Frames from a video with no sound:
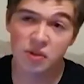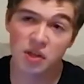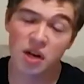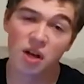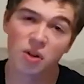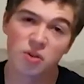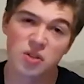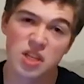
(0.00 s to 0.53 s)
the
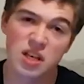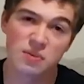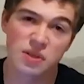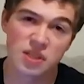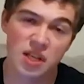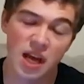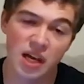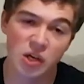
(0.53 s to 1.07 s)
color scheme
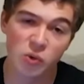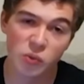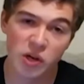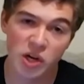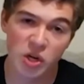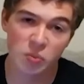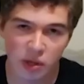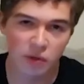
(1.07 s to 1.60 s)
is kind of
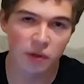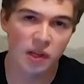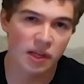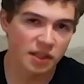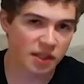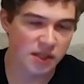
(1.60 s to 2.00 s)
weird, but I really like the